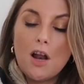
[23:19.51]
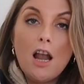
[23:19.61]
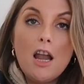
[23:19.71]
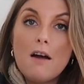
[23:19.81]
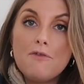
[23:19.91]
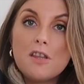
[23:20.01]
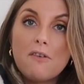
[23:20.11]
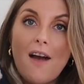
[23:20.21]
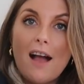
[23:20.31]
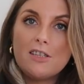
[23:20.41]
I loved
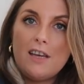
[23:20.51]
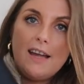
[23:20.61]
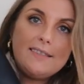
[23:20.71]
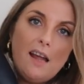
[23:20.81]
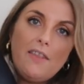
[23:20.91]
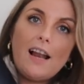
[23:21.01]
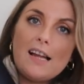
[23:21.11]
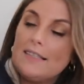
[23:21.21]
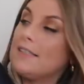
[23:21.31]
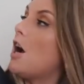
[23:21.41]
the fact that it's like the
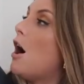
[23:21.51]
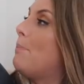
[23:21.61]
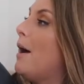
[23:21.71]
classic style,